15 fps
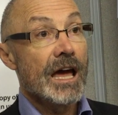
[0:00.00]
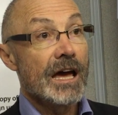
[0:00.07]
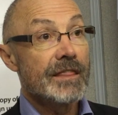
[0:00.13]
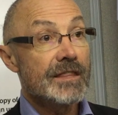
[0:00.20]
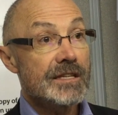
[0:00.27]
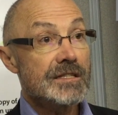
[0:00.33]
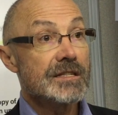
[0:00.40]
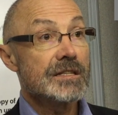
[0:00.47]
And
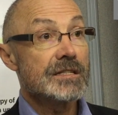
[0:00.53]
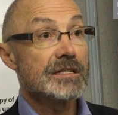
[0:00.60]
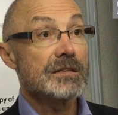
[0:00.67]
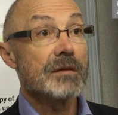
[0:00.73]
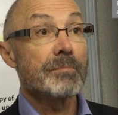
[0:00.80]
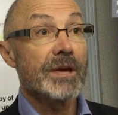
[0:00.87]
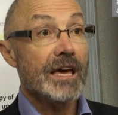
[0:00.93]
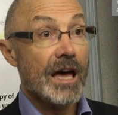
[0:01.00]
this is
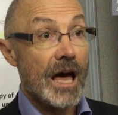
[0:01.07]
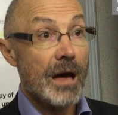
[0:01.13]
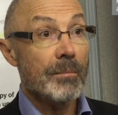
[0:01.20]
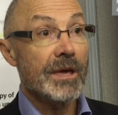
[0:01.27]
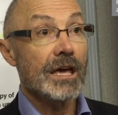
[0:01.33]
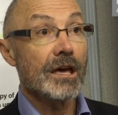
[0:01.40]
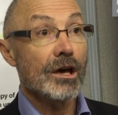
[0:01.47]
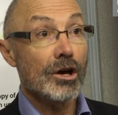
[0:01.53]

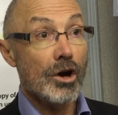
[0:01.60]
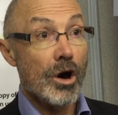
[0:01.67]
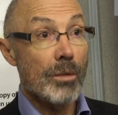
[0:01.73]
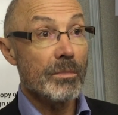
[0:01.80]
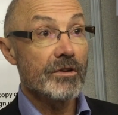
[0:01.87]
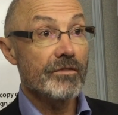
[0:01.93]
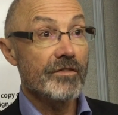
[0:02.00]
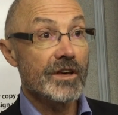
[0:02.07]
becoming a
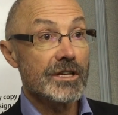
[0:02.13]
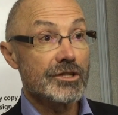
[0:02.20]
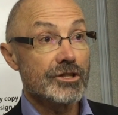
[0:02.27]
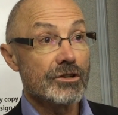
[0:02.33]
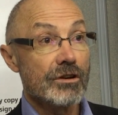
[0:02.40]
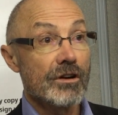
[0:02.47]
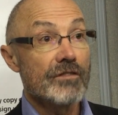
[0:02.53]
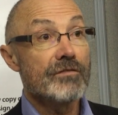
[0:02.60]
common
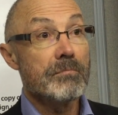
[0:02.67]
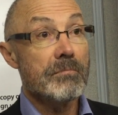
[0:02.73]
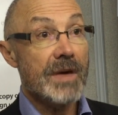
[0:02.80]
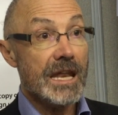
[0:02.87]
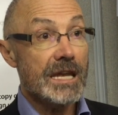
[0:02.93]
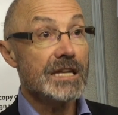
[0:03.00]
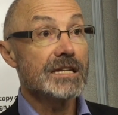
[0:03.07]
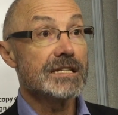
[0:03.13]
feature of
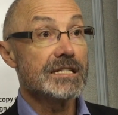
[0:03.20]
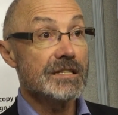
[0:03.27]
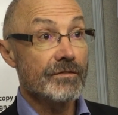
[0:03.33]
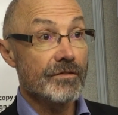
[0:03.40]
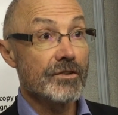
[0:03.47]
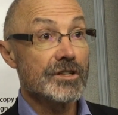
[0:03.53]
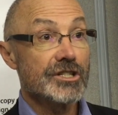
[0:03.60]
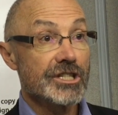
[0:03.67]
many
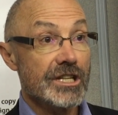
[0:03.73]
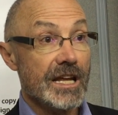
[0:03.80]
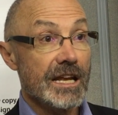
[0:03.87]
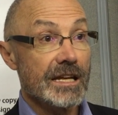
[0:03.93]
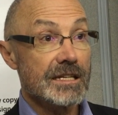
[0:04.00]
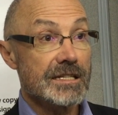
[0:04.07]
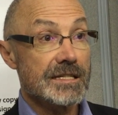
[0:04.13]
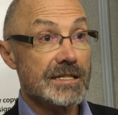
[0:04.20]
different
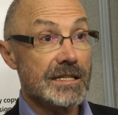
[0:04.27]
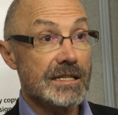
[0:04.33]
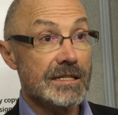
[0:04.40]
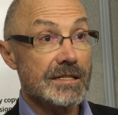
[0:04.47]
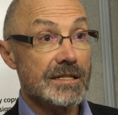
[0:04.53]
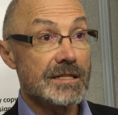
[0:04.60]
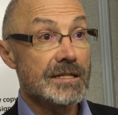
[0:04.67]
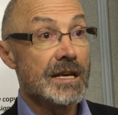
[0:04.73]
genetic
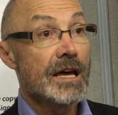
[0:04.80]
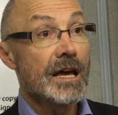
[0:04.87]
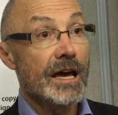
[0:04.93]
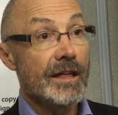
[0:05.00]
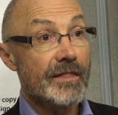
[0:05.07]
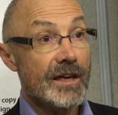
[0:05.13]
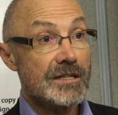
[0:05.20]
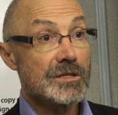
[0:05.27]
diseases,
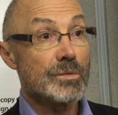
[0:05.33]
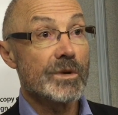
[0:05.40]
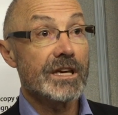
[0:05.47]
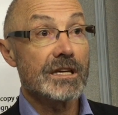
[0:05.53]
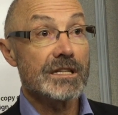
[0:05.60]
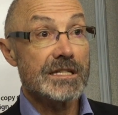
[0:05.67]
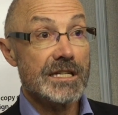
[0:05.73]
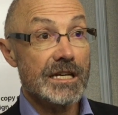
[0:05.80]
and thus we
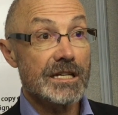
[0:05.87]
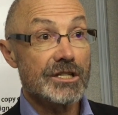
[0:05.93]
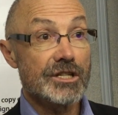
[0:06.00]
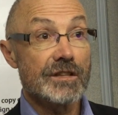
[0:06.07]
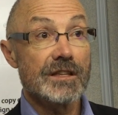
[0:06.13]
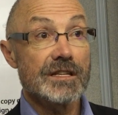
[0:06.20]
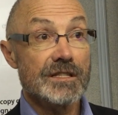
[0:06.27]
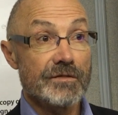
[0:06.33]
can
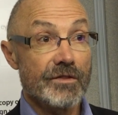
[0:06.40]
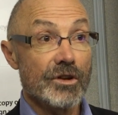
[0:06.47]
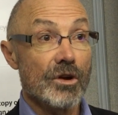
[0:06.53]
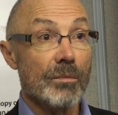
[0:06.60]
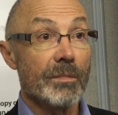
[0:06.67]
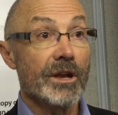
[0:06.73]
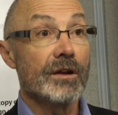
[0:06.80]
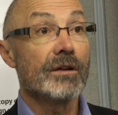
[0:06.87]
teach this
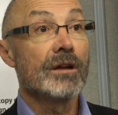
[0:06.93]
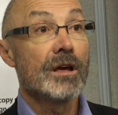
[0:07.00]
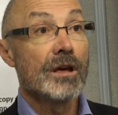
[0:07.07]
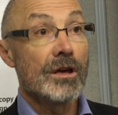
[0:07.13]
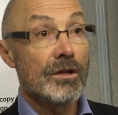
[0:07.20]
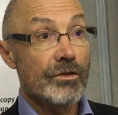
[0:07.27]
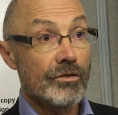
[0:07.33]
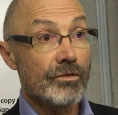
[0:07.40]

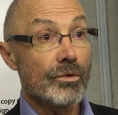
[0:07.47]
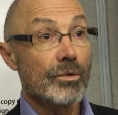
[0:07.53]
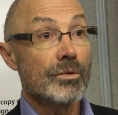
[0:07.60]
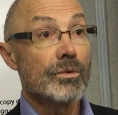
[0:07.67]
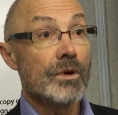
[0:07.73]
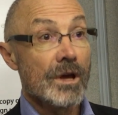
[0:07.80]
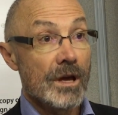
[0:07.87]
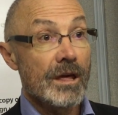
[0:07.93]
phenomenon
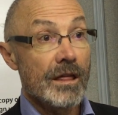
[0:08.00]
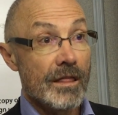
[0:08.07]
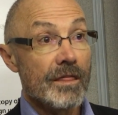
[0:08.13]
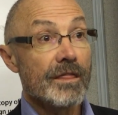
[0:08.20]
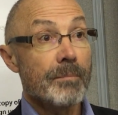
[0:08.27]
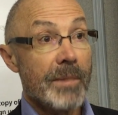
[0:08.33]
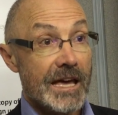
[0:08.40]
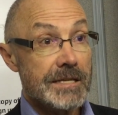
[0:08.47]
through
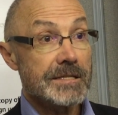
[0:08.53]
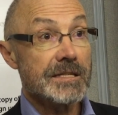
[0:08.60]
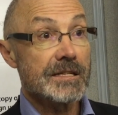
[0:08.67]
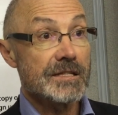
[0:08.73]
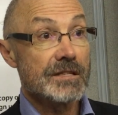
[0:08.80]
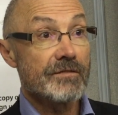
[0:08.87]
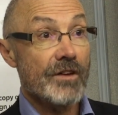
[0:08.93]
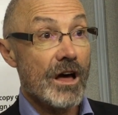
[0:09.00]
the
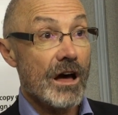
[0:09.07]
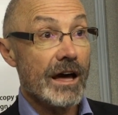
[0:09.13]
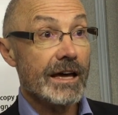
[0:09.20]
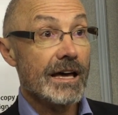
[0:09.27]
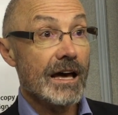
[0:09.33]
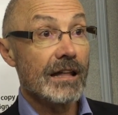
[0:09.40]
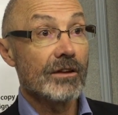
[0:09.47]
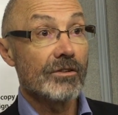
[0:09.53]
basics of eye
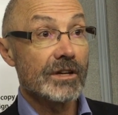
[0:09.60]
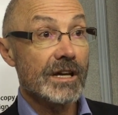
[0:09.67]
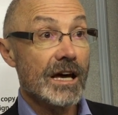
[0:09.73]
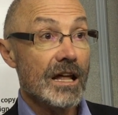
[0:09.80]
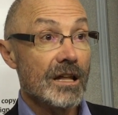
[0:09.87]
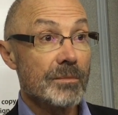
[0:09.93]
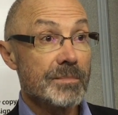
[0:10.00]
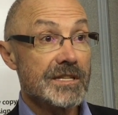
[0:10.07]
colour and
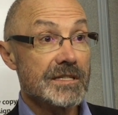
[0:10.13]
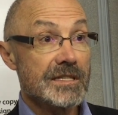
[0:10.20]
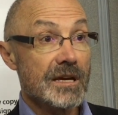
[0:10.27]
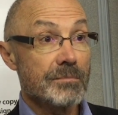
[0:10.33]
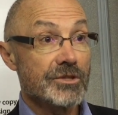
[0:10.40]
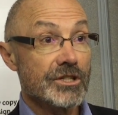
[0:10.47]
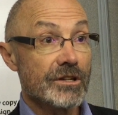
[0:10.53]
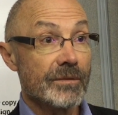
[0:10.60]
colour
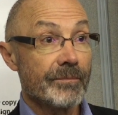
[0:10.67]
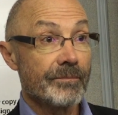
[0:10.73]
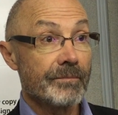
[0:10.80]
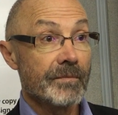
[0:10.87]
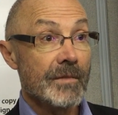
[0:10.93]
perception.